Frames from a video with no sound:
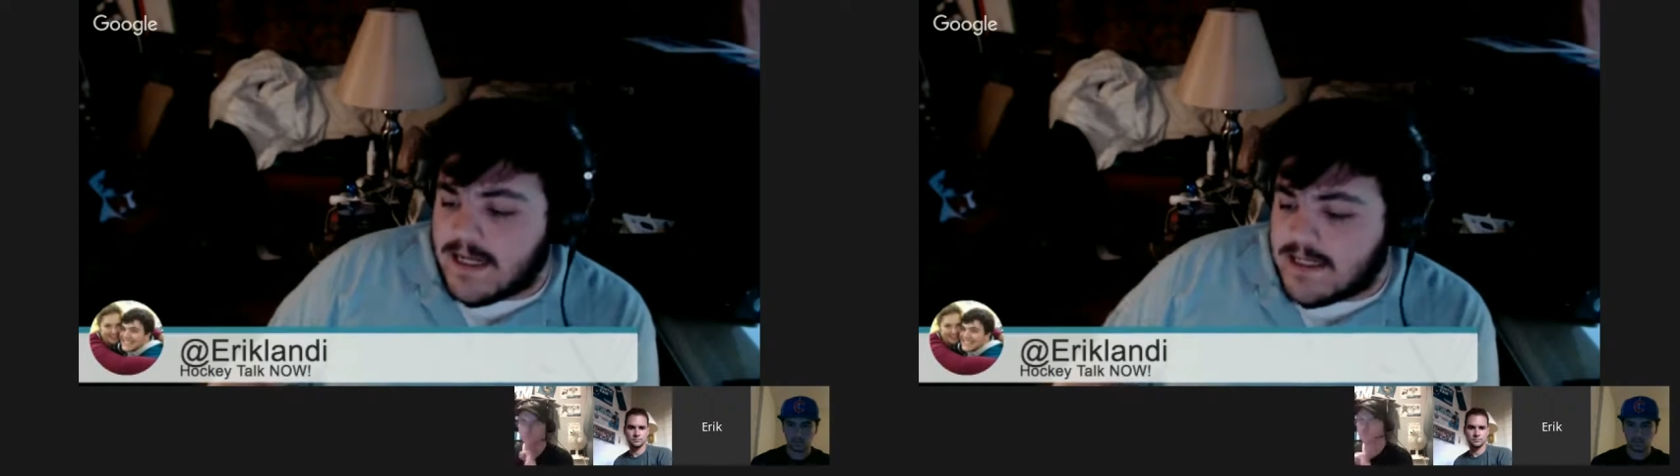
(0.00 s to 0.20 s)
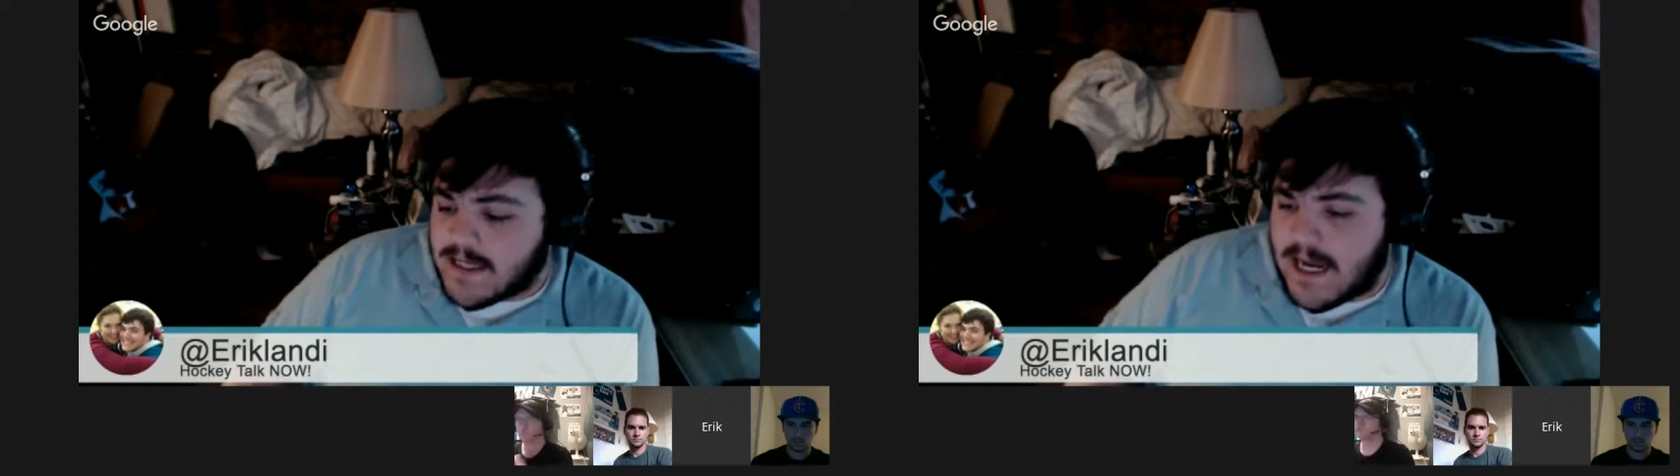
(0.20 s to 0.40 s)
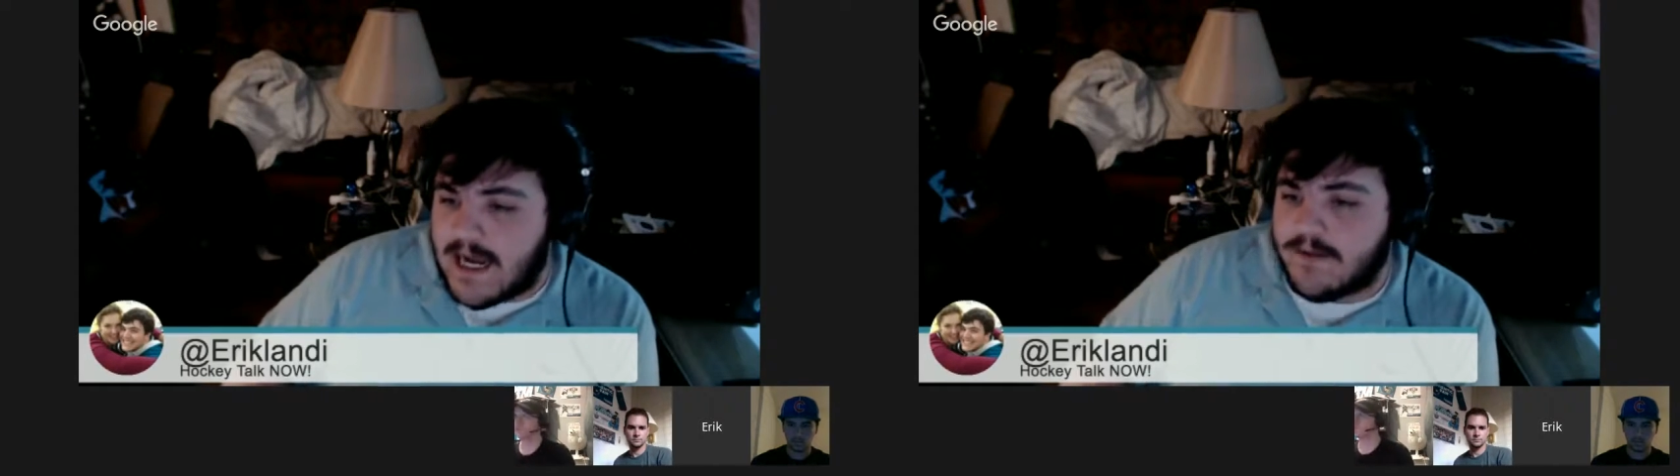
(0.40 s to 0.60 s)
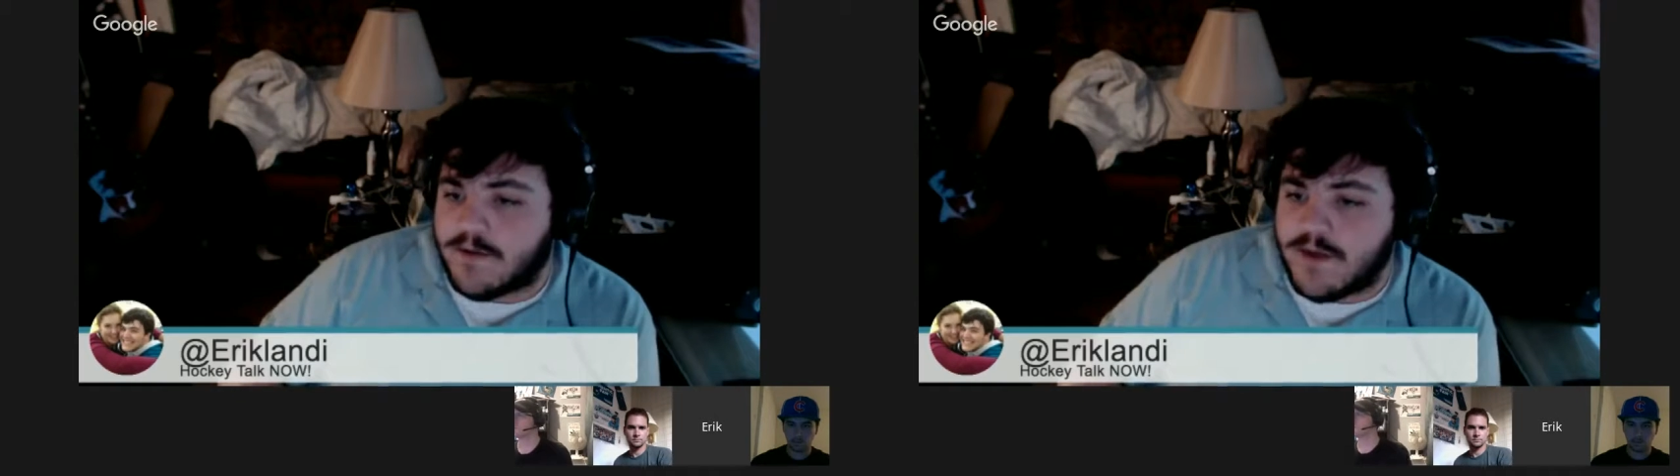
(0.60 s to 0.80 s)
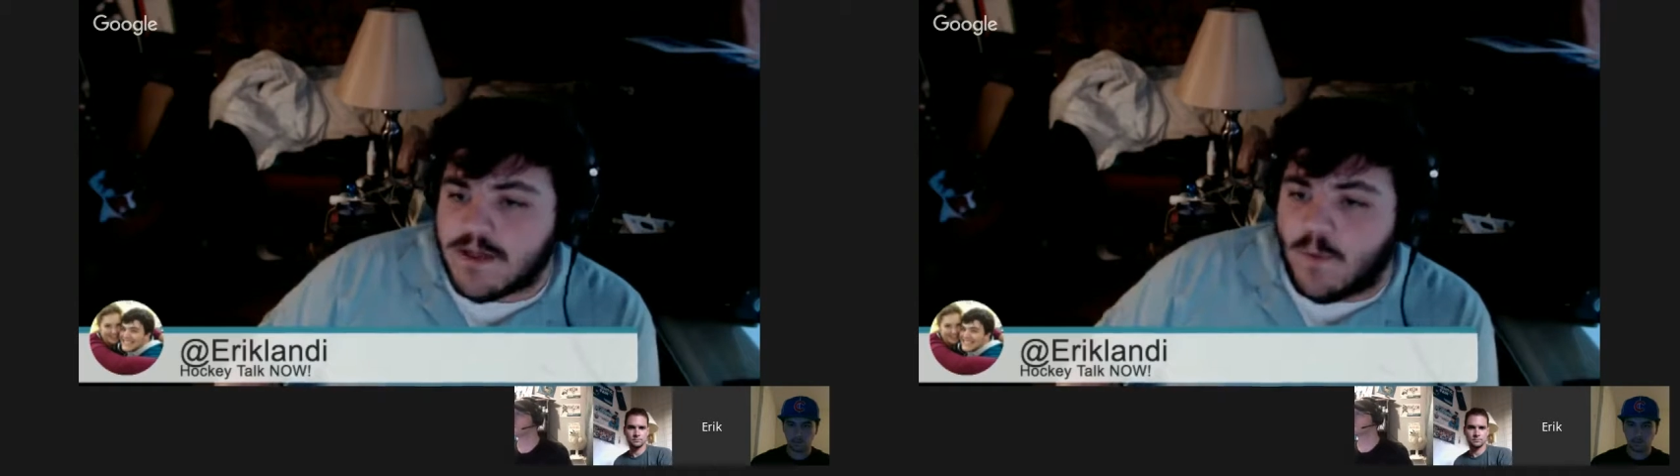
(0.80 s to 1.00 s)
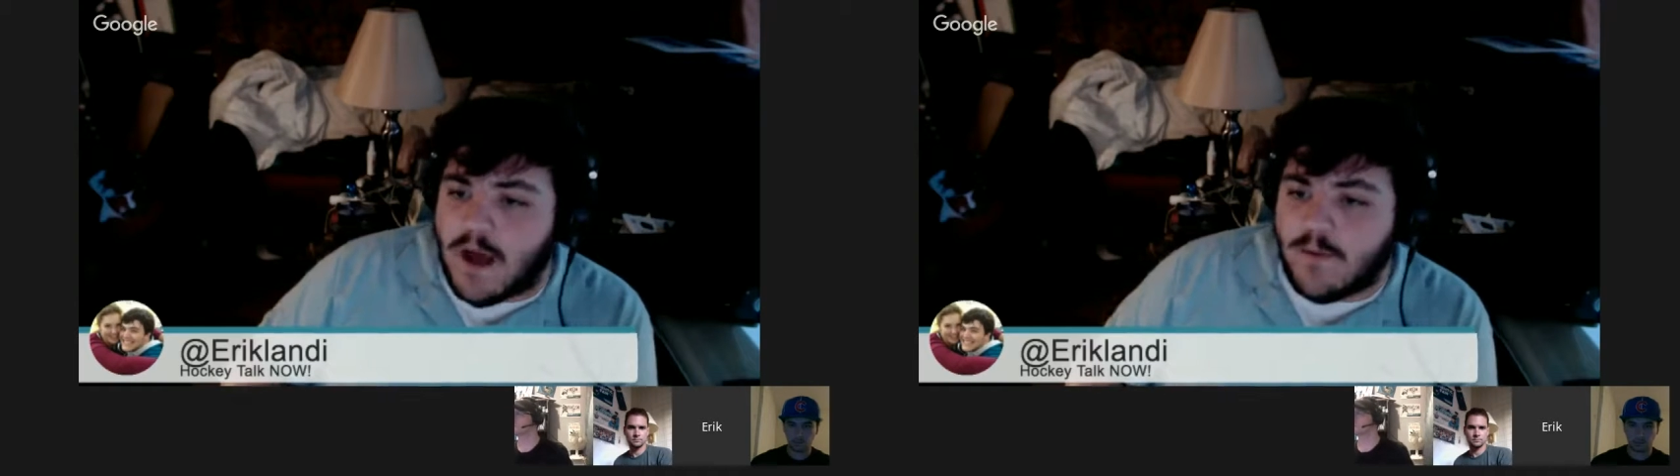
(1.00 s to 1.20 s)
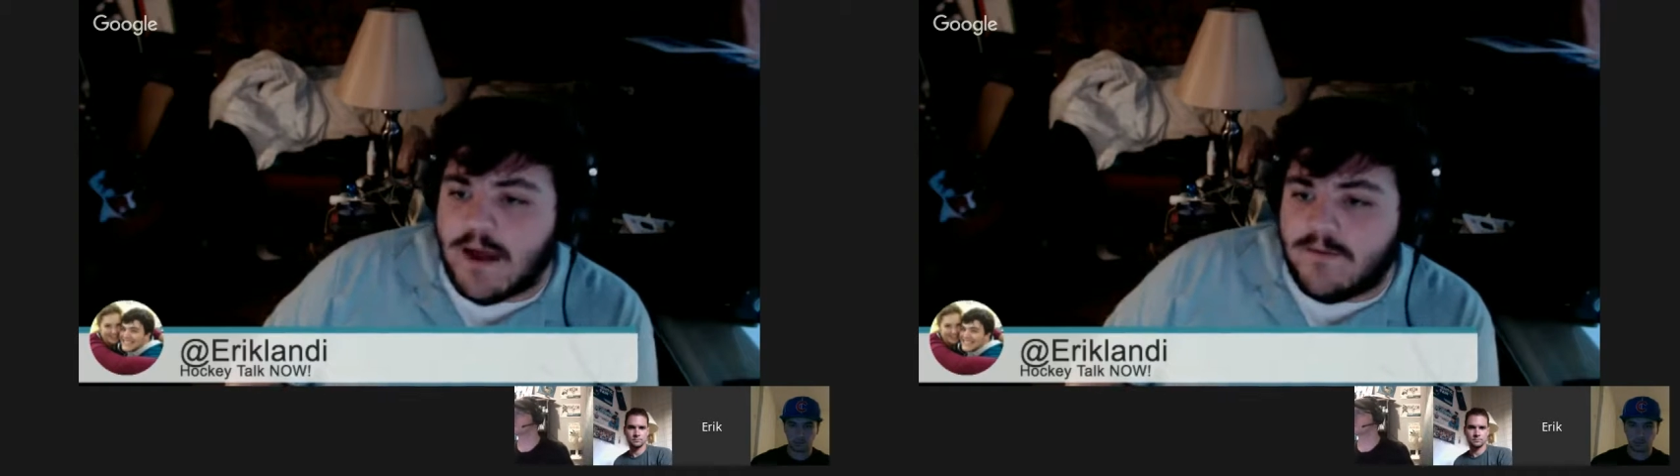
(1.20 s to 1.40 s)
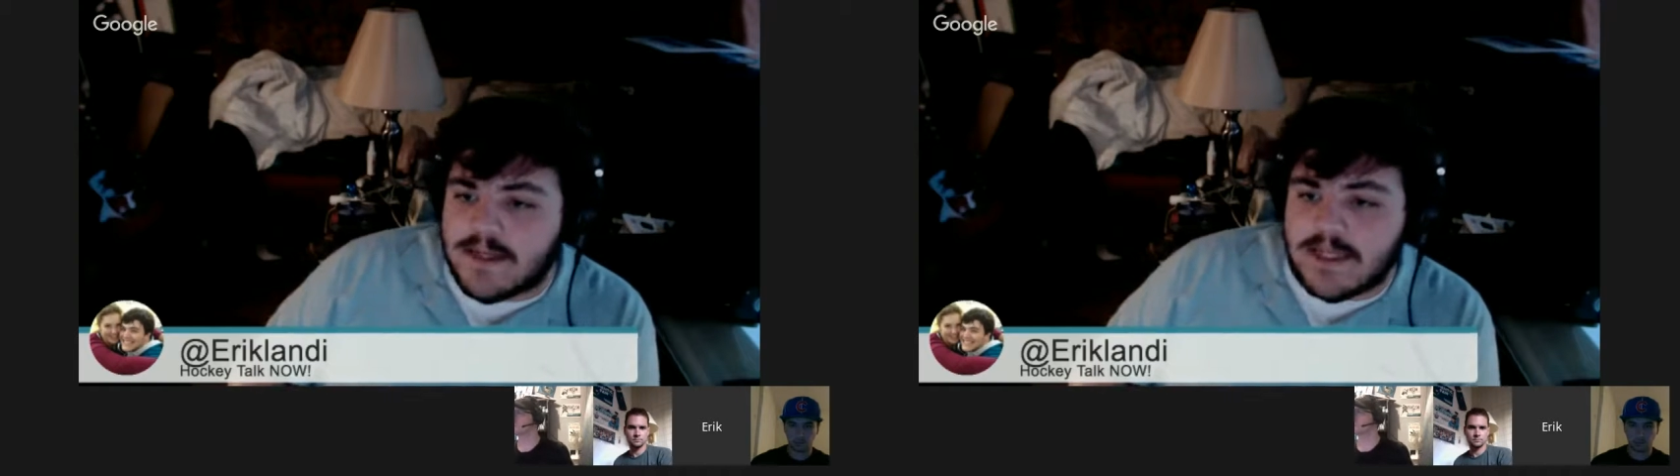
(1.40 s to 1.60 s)
is kind of the reason why we
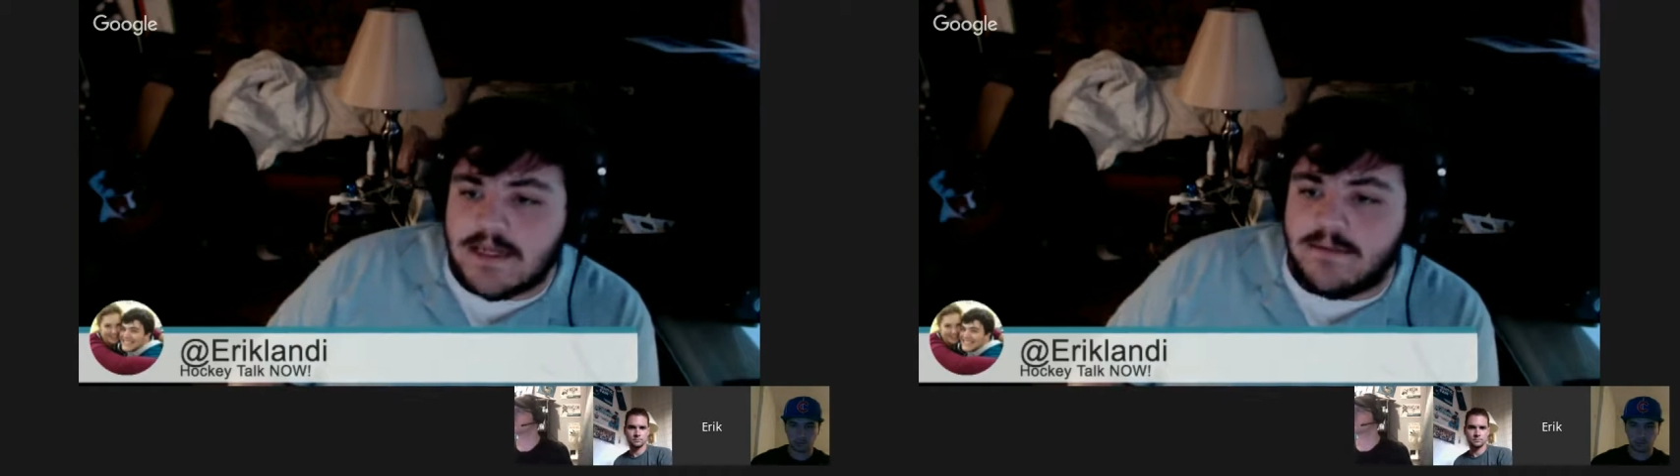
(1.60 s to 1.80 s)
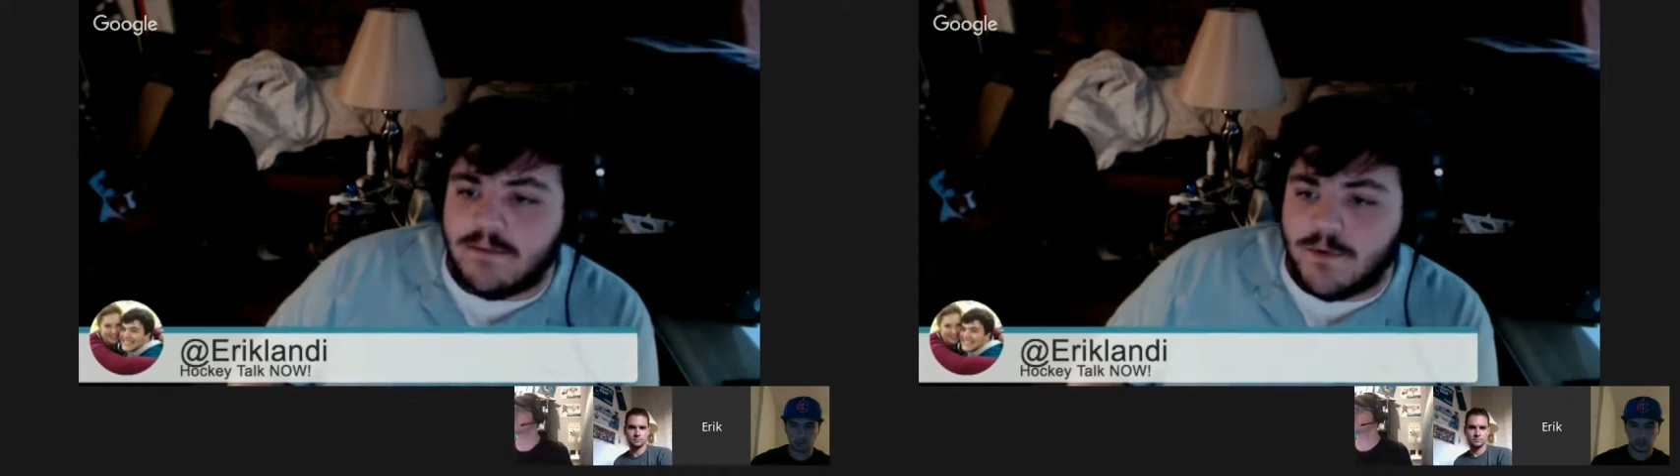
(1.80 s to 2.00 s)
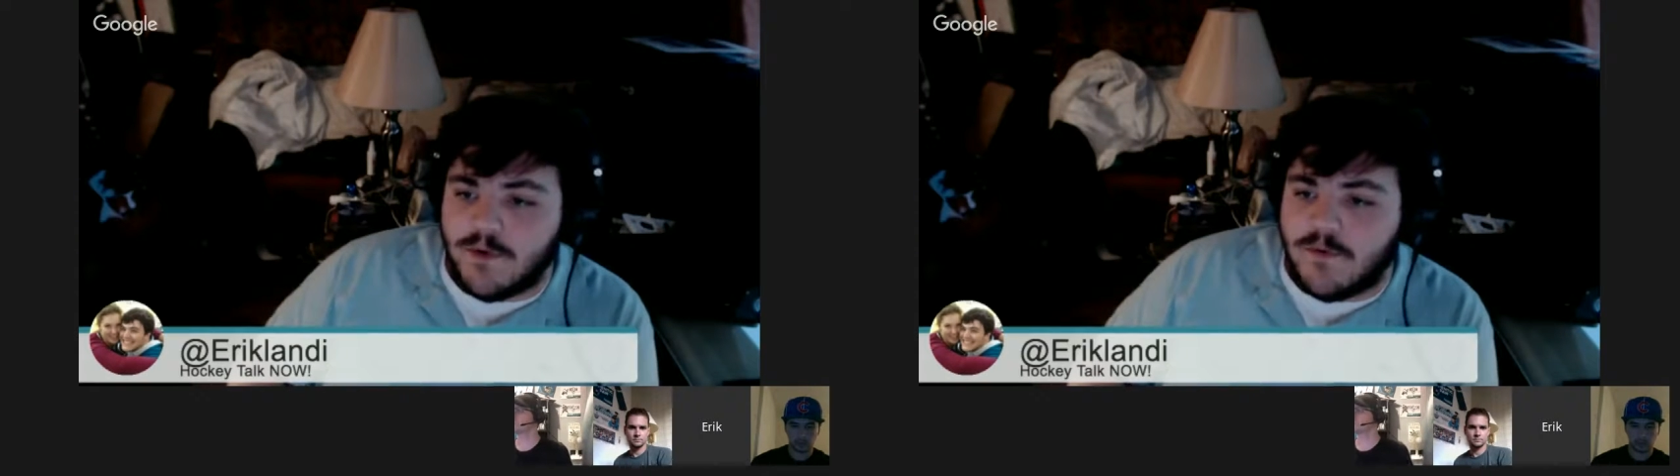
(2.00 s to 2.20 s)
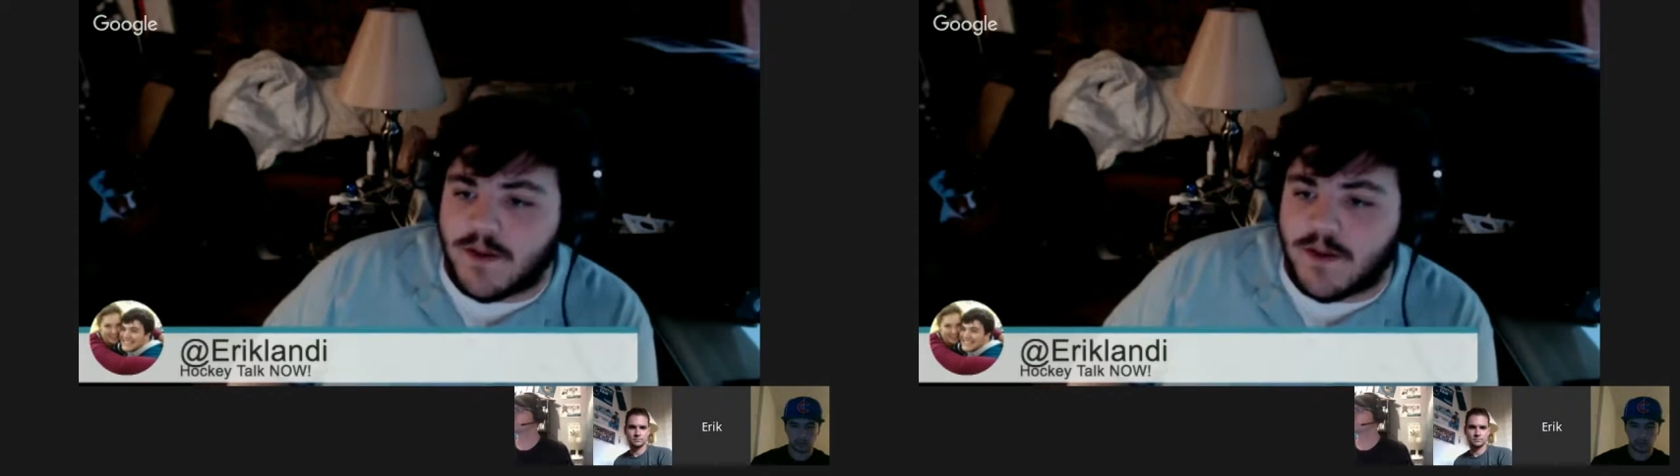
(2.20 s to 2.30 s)
haven't seen a move